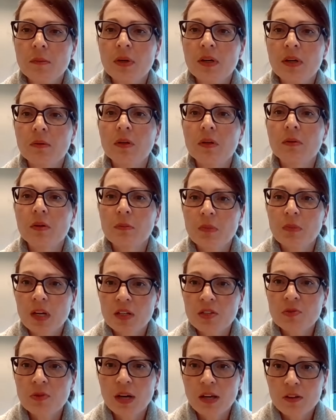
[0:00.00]
But we would
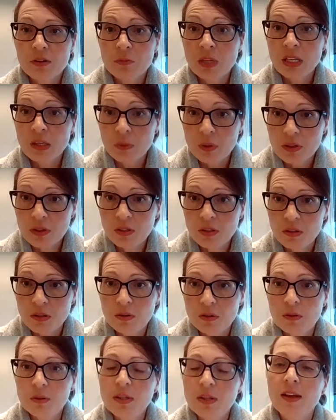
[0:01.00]
much rather meet with
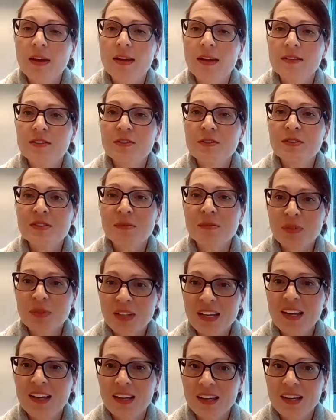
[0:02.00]
you and do some
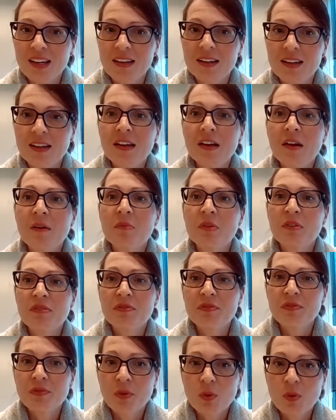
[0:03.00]
planning
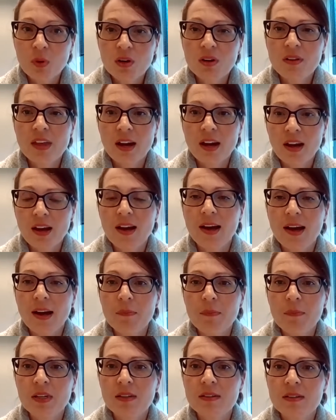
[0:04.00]
before that
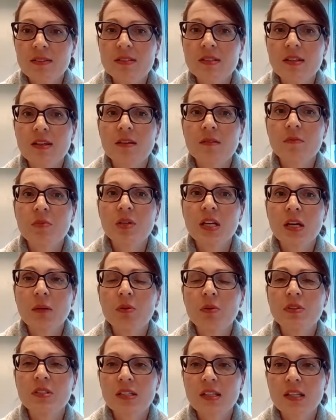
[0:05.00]
happens and be
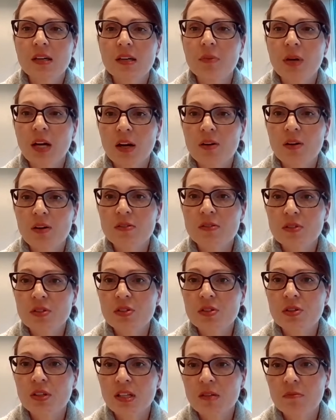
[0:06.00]
able to get powers of
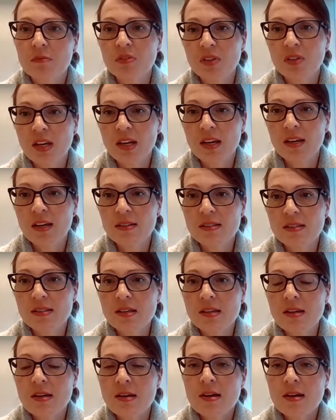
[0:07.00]
attorney in
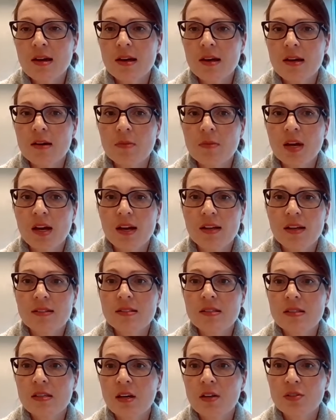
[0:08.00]
place um,
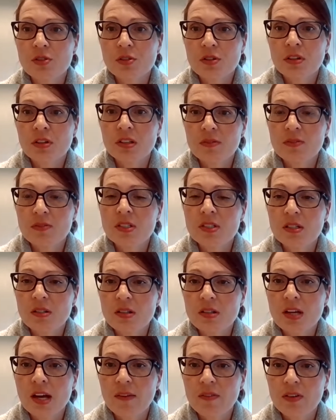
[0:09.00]
as the alternative
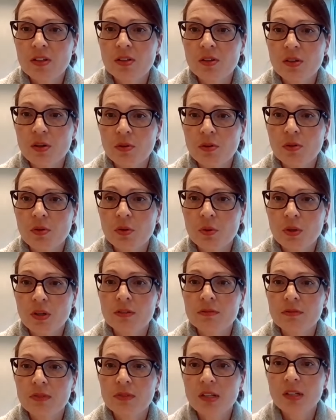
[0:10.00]
to having to go to
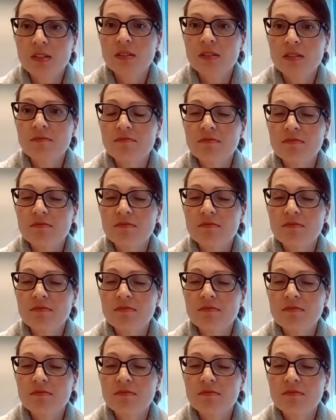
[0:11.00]
court and